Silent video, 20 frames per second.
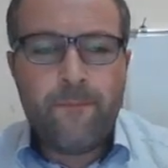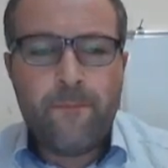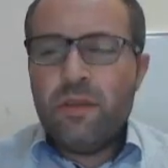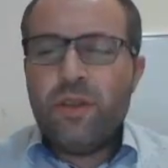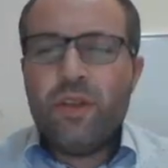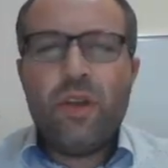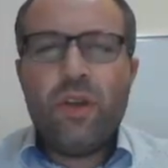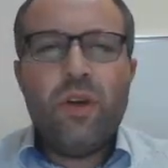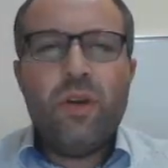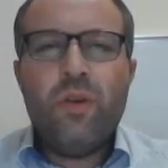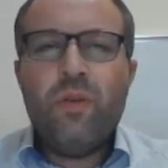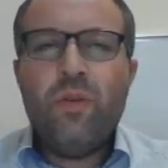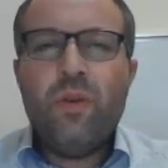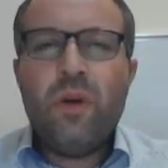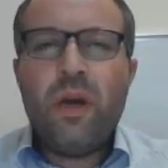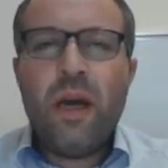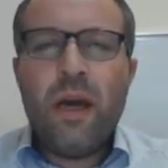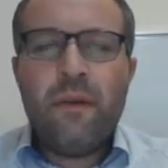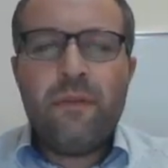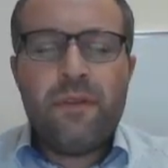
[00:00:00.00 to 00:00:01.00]
So
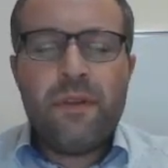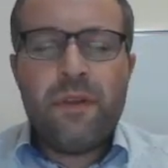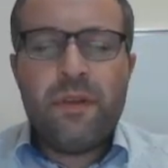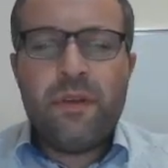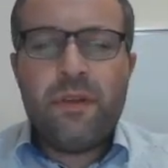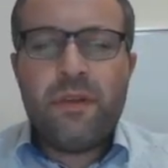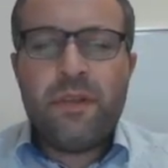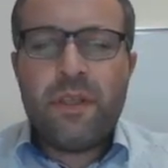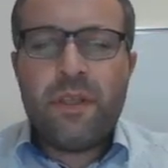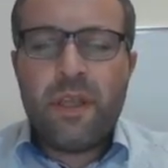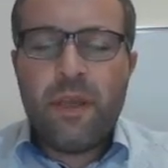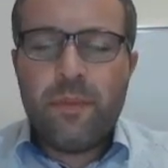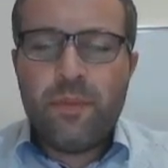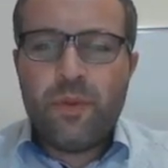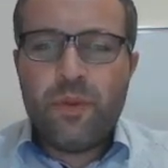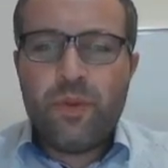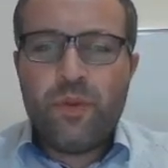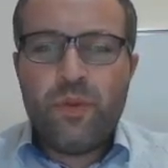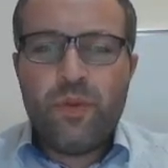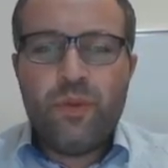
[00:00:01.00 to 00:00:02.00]
after step
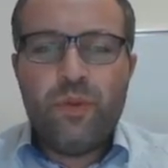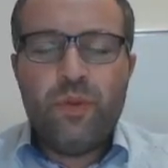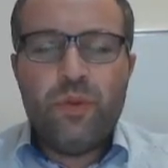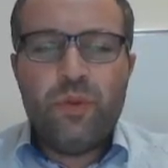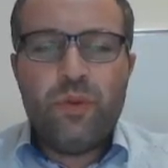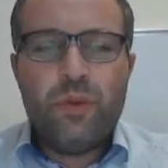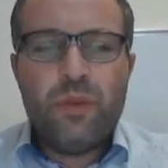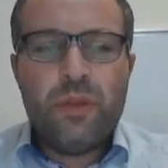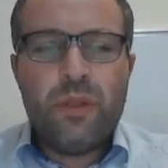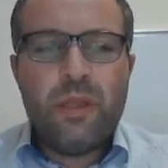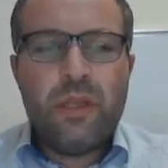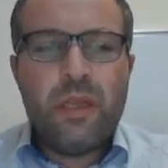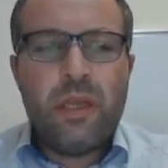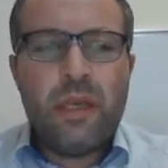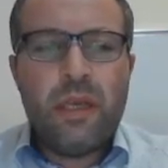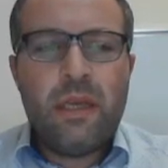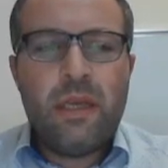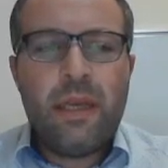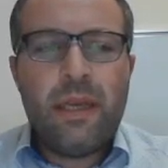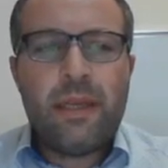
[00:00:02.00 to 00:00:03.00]
two,
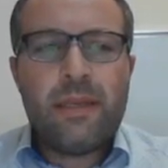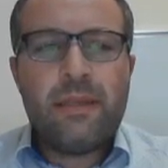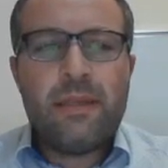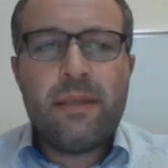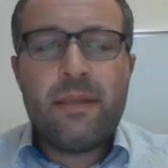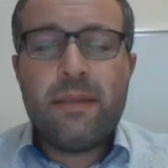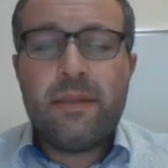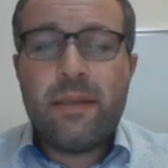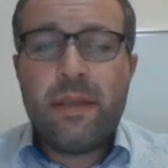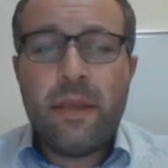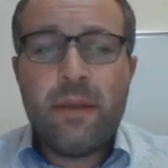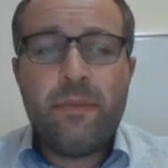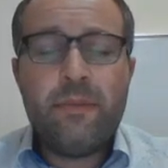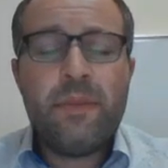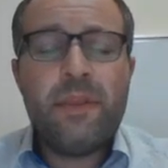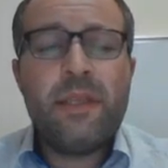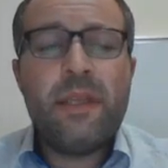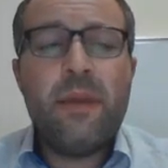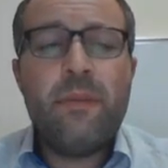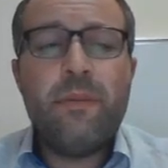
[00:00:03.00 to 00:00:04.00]
the next step,
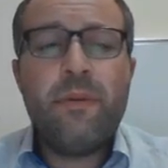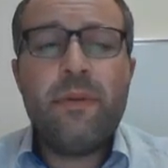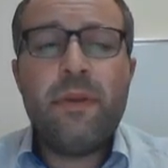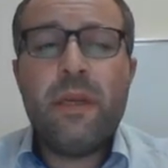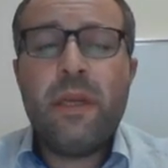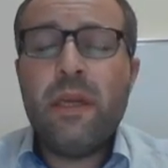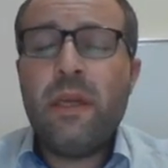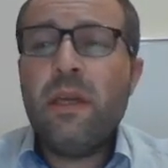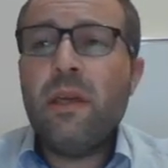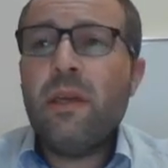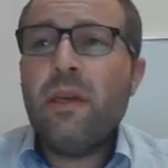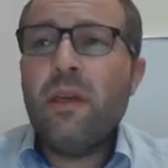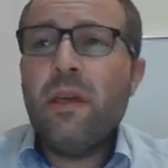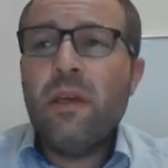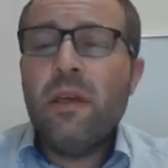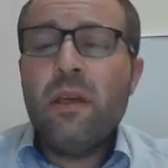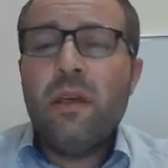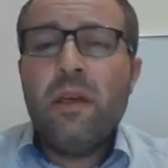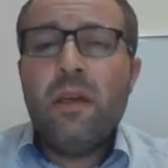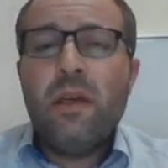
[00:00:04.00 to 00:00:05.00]
step three,
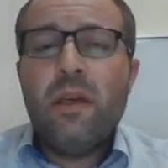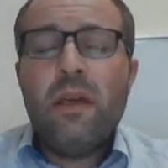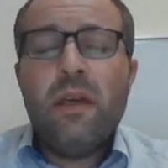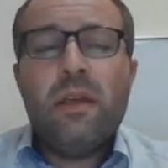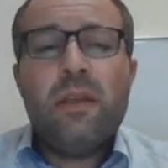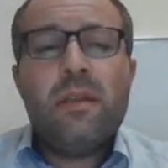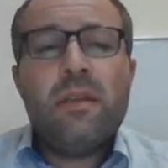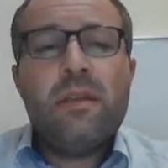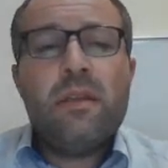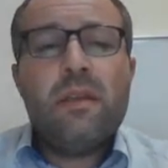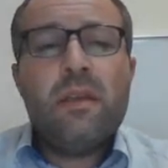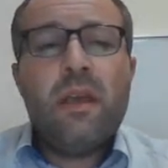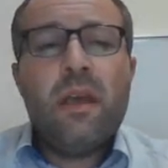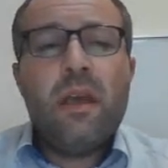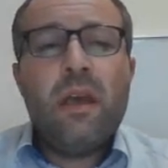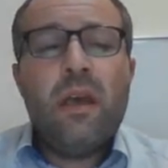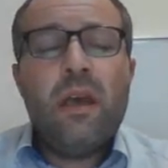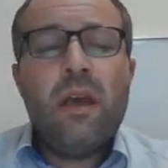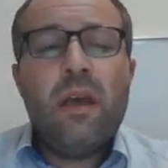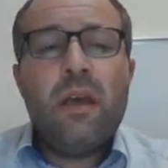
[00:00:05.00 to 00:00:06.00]
it's
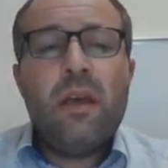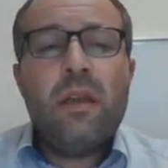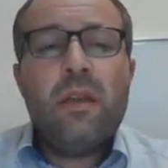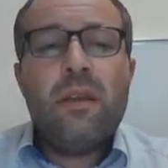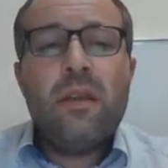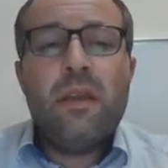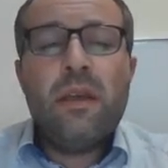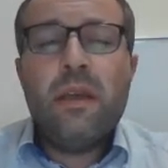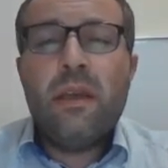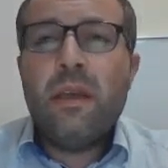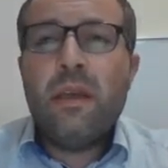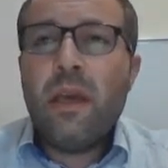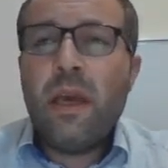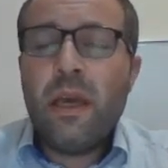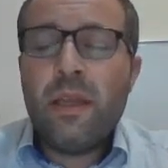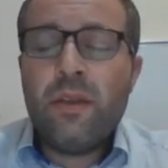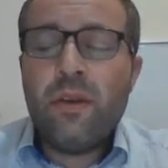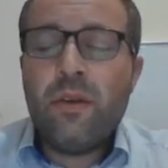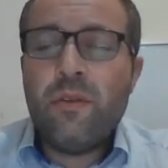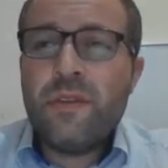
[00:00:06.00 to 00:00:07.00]
the
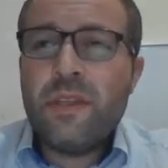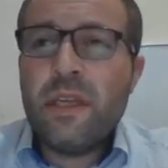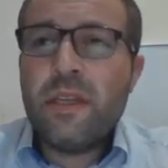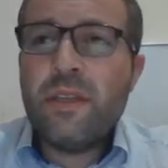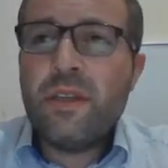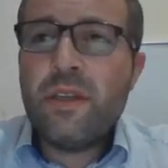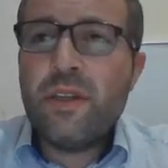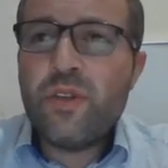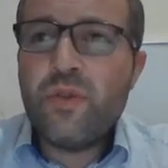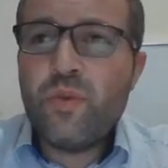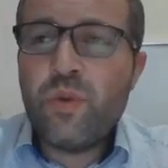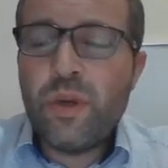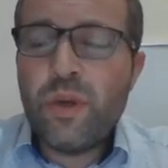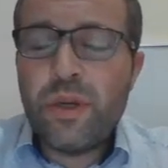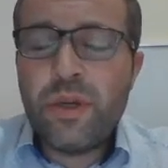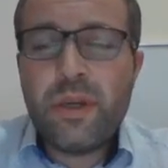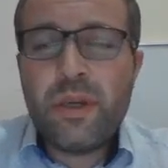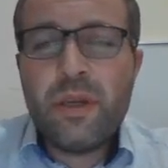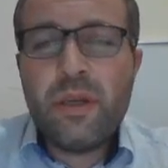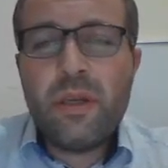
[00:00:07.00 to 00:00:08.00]
head of center's
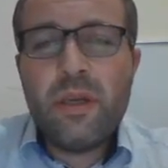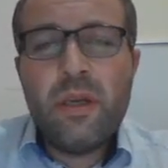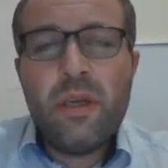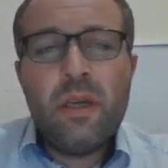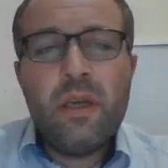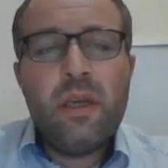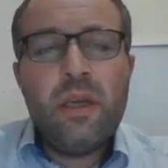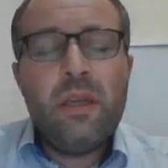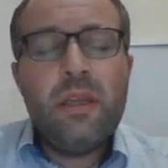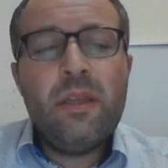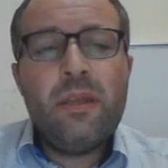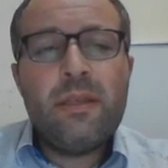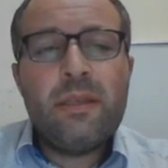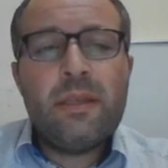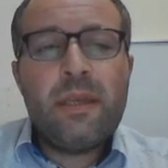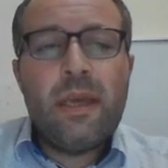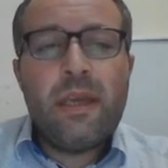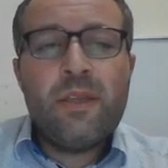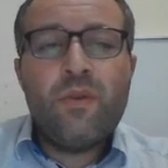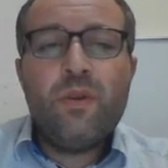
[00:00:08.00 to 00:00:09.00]
work. In this
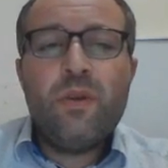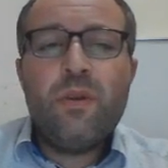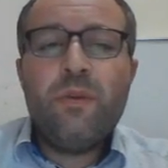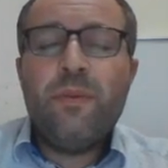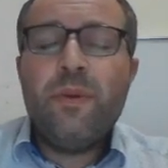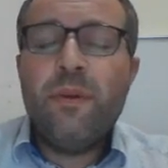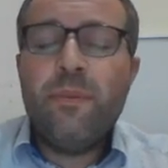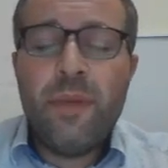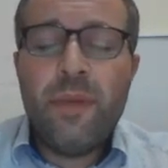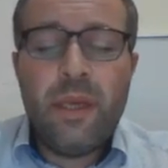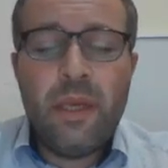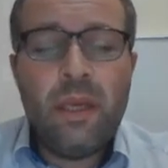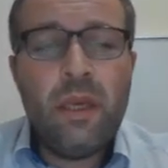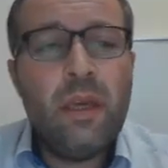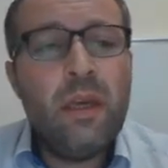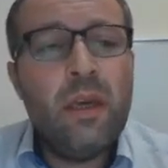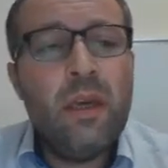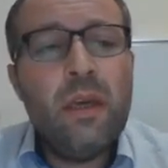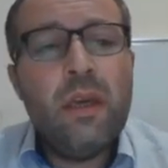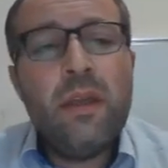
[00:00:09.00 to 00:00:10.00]
case will be me.
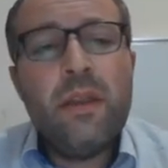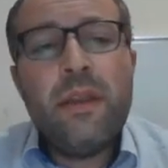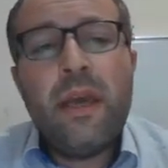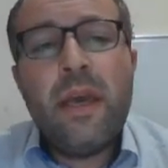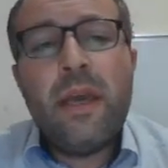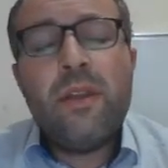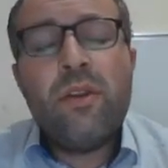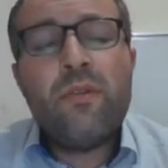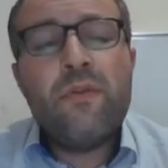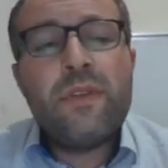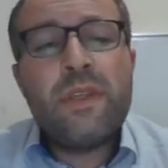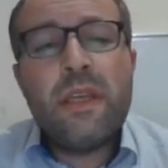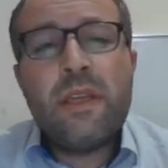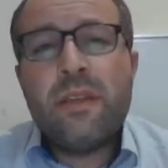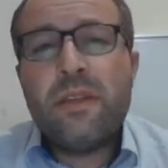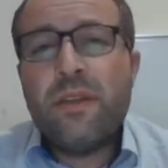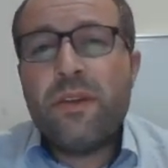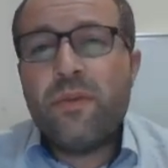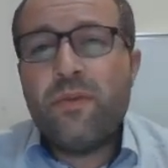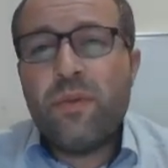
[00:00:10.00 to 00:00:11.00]
The head of
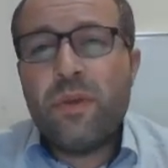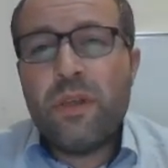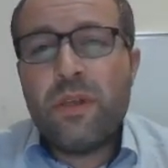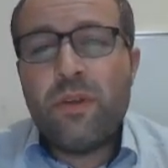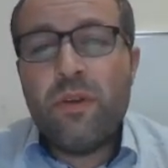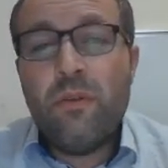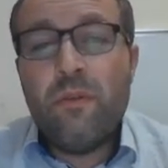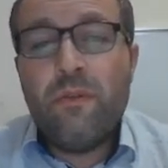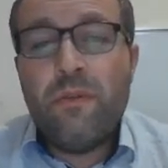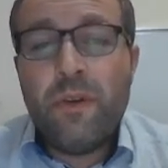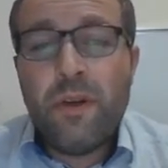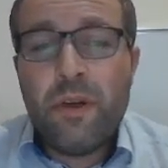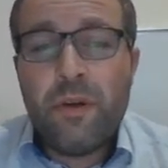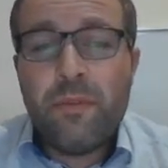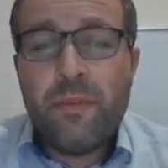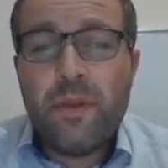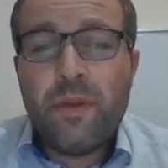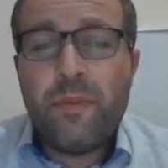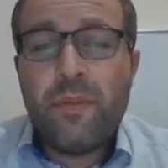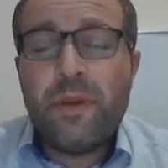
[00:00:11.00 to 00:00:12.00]
center will
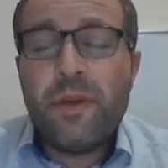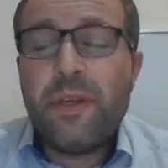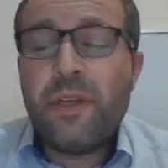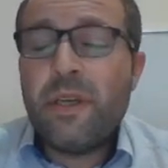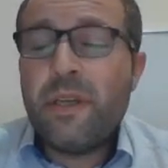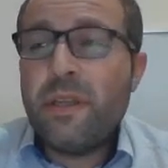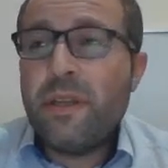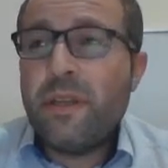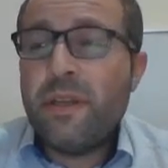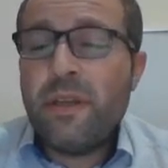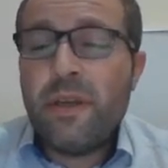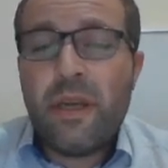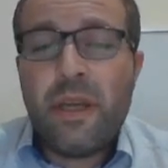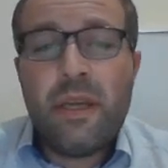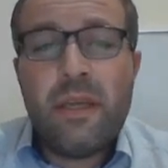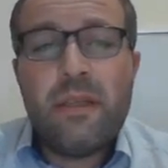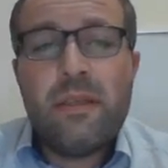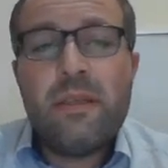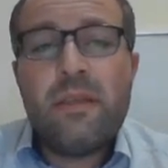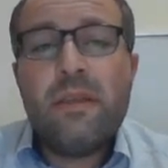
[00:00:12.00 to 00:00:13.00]
confirm the predicted
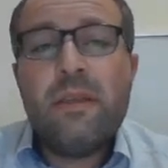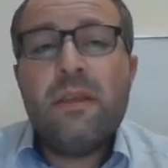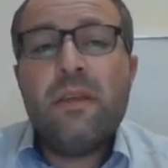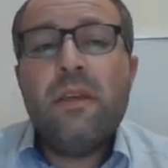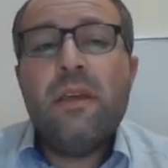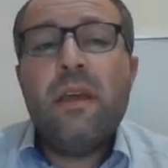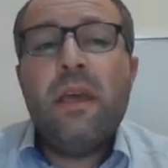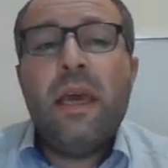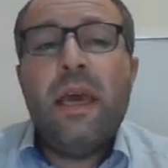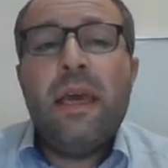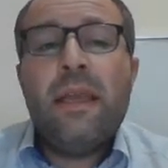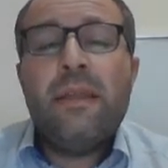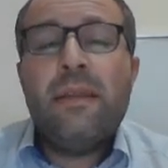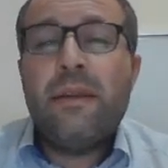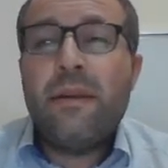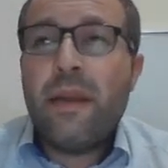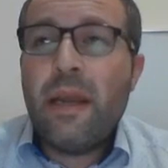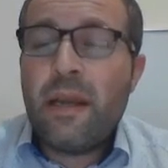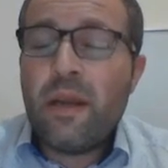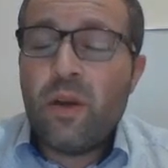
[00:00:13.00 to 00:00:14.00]
grades and the
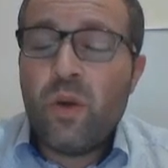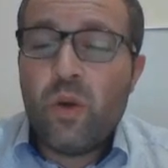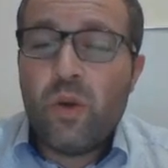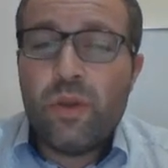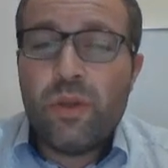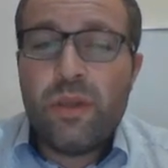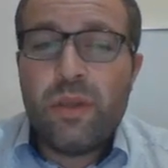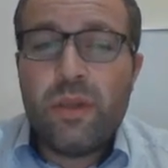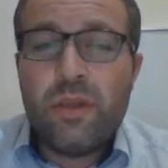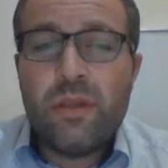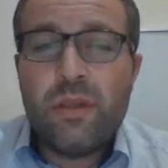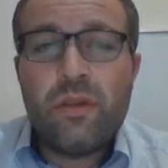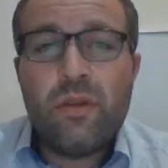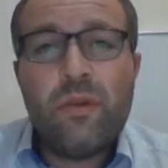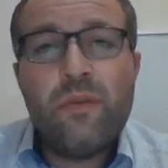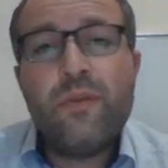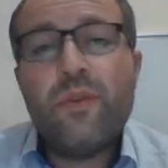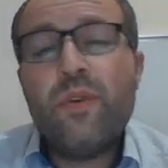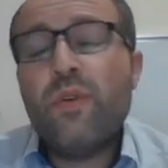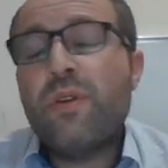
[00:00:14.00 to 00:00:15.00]
rank orders,
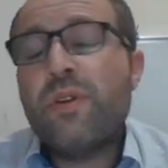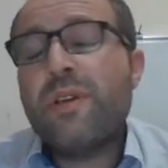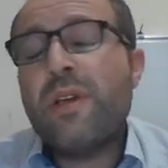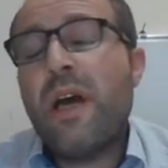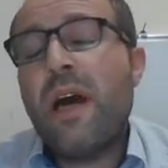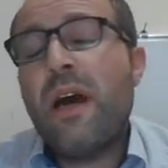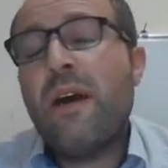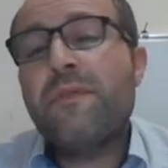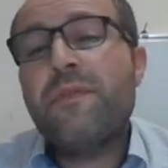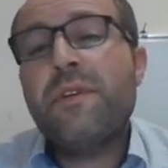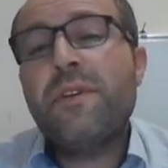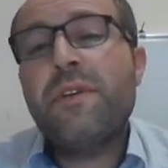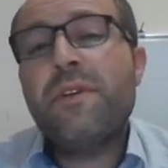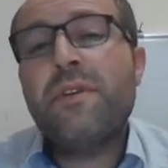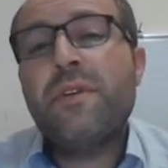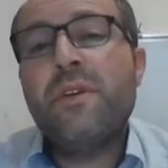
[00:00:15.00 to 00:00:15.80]
of course, after